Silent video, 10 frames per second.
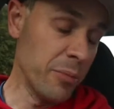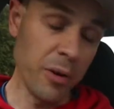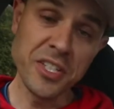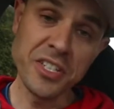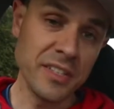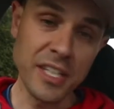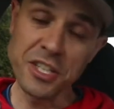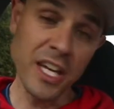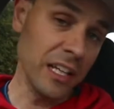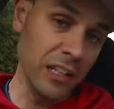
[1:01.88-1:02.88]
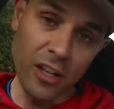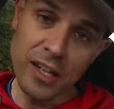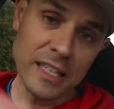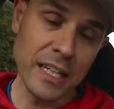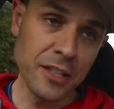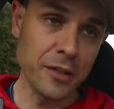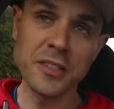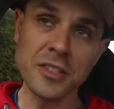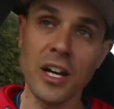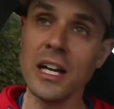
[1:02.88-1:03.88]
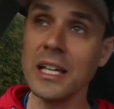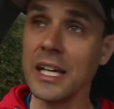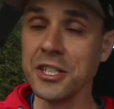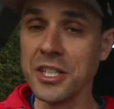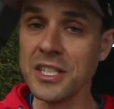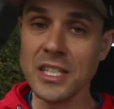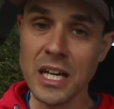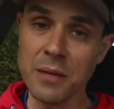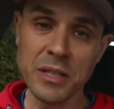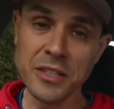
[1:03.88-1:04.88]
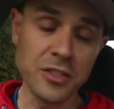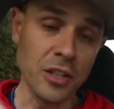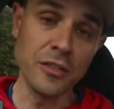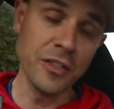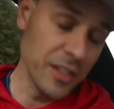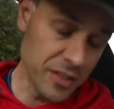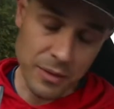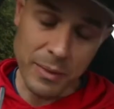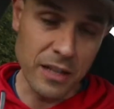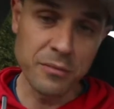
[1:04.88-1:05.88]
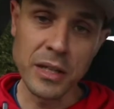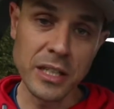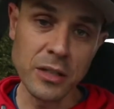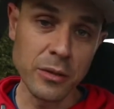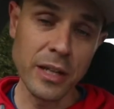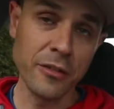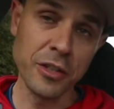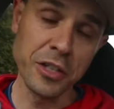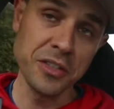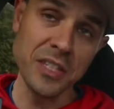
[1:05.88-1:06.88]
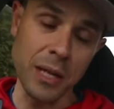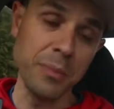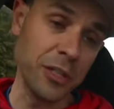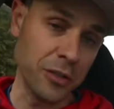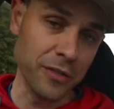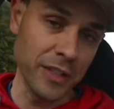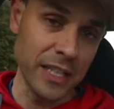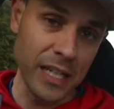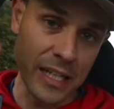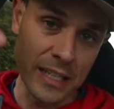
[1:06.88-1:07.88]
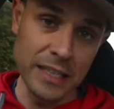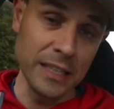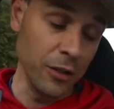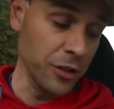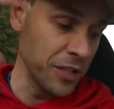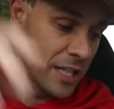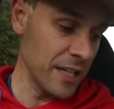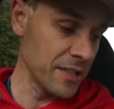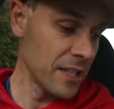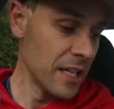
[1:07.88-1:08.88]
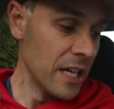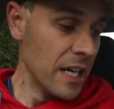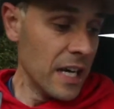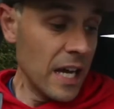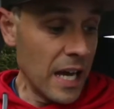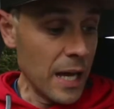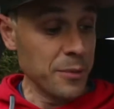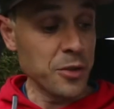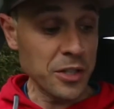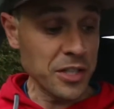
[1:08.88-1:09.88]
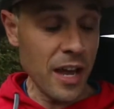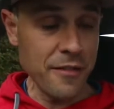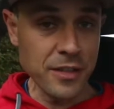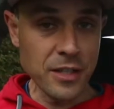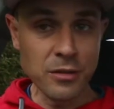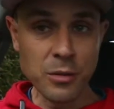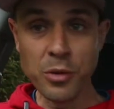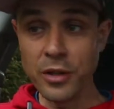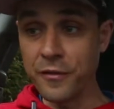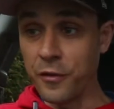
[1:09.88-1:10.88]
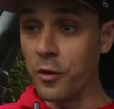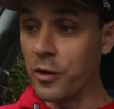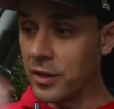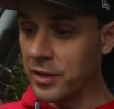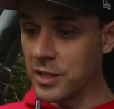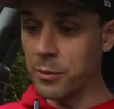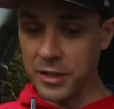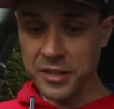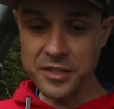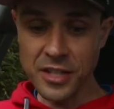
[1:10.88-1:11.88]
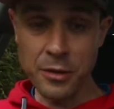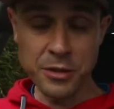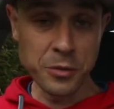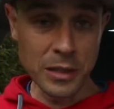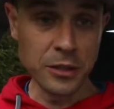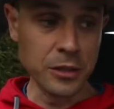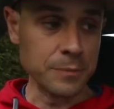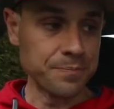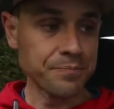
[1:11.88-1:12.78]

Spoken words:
probably see it shared a lot, like, you know, a Skyline GTR being sold for this amount of money or whatever, and you can see that picture of the car in the auction house. So I actually have the report for the WRX STI, which is really cool.